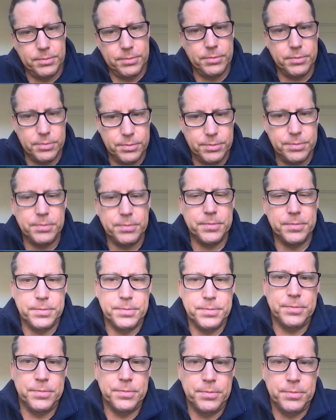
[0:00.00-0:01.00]

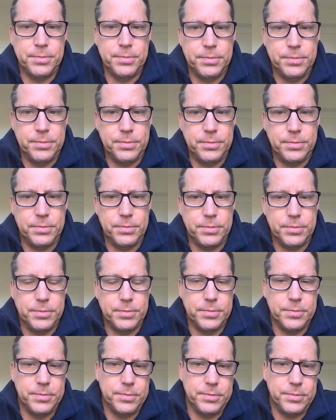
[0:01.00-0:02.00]

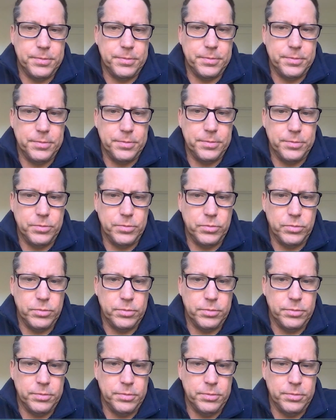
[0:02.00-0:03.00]

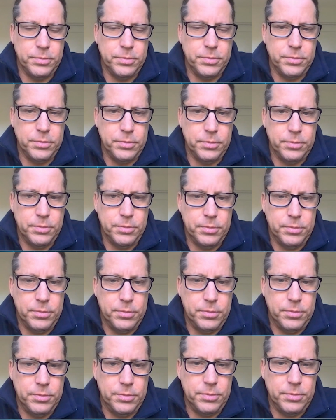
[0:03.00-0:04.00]

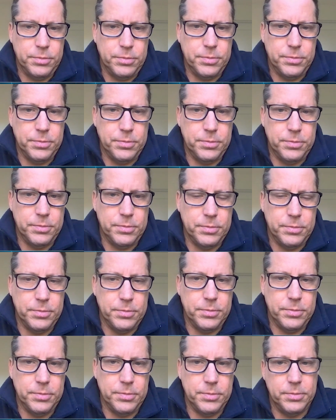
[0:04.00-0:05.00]

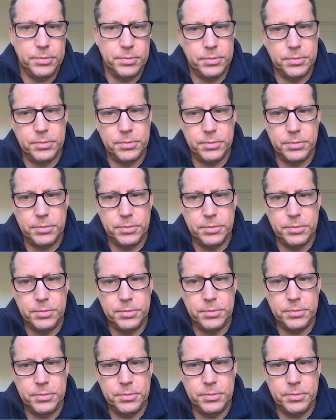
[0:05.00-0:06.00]

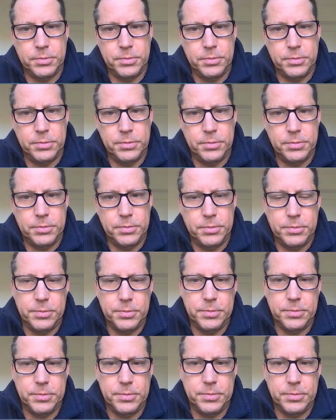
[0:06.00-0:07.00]

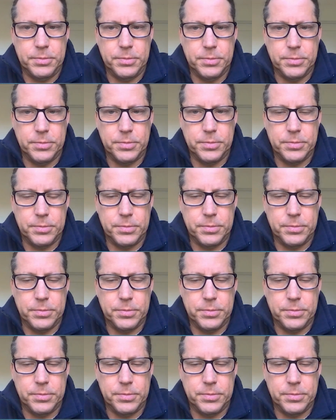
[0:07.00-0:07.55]
This person isn't speaking.